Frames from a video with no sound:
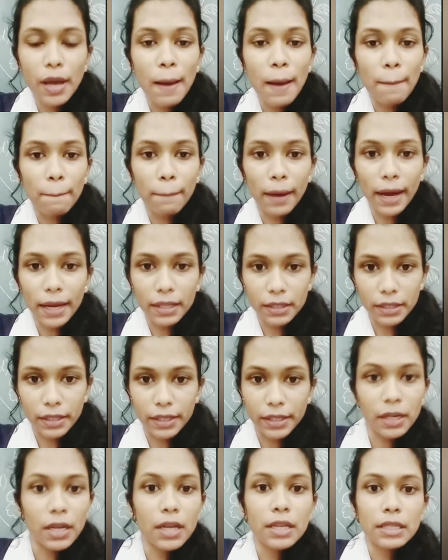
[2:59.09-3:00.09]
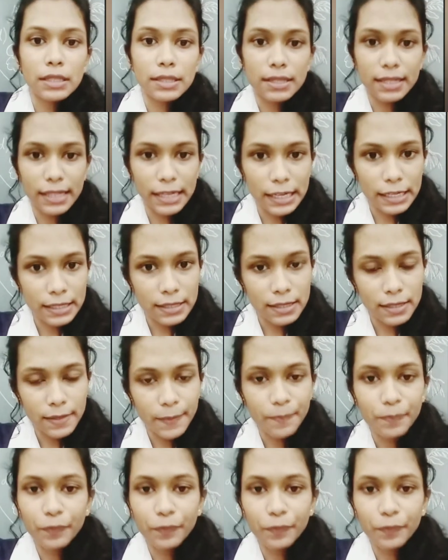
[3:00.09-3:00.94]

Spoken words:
by their seeds